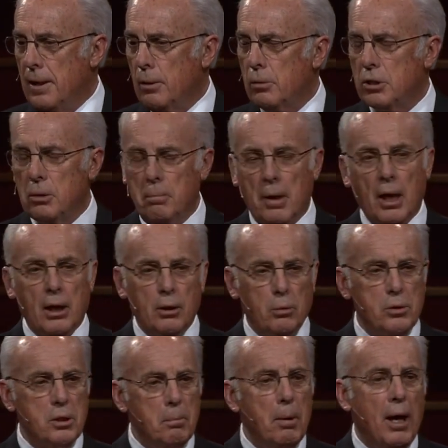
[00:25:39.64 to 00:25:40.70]
Here was a man
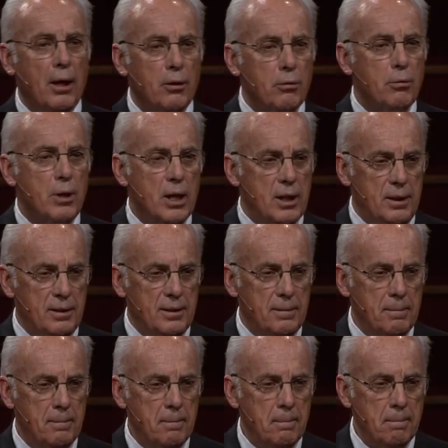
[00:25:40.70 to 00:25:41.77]
who was a battered reed.
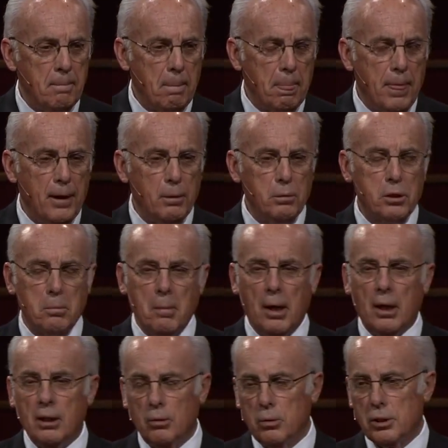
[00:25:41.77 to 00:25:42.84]
Here was a
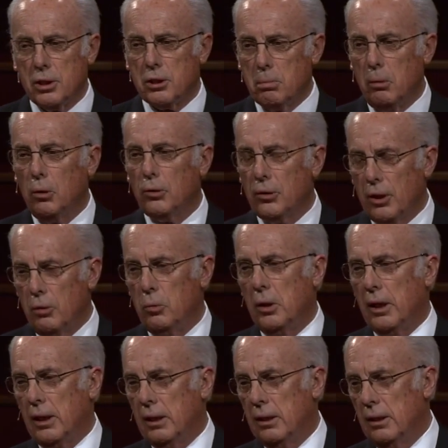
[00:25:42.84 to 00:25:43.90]
man who was a smoldering
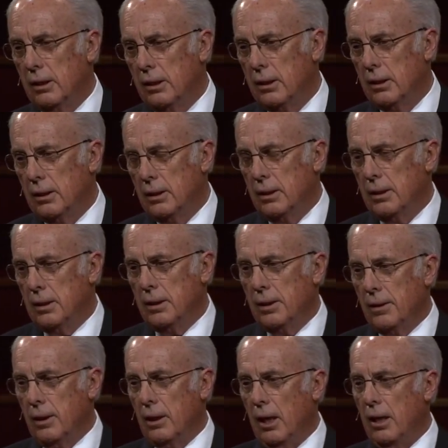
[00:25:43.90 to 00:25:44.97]
wick.
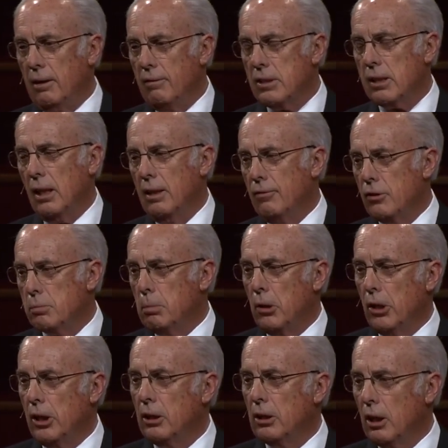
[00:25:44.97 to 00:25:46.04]
The light of his life was
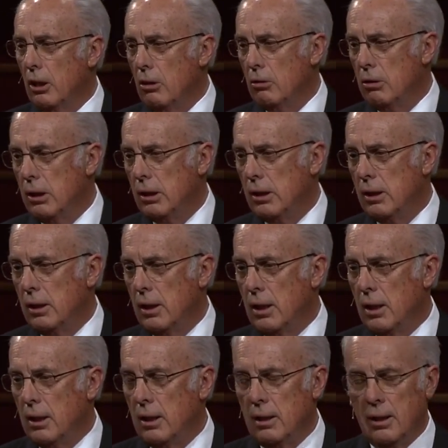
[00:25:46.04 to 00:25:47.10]
burning low.
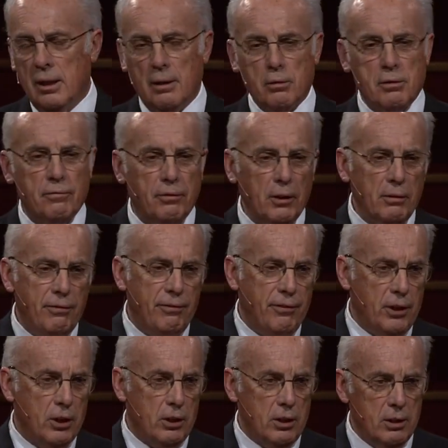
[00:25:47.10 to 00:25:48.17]
He was full of
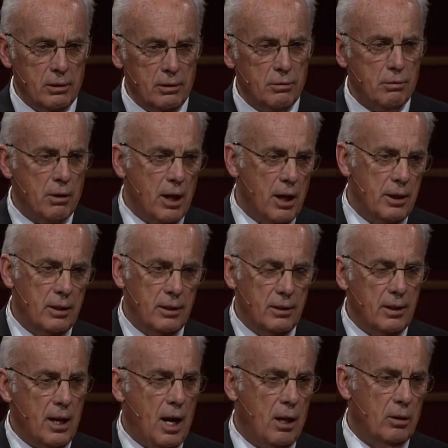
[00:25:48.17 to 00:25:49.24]
fear,
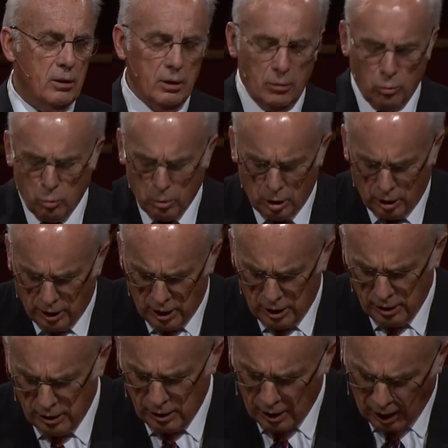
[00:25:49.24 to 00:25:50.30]
dread, doubt,
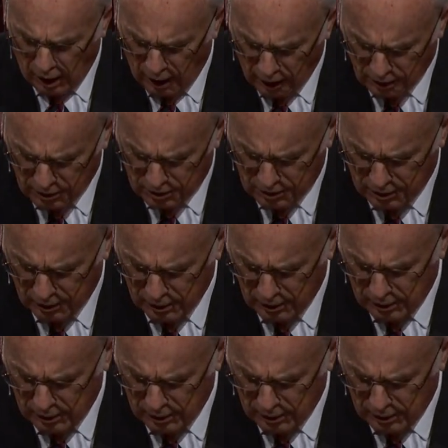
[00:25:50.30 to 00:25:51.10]
worry, angst.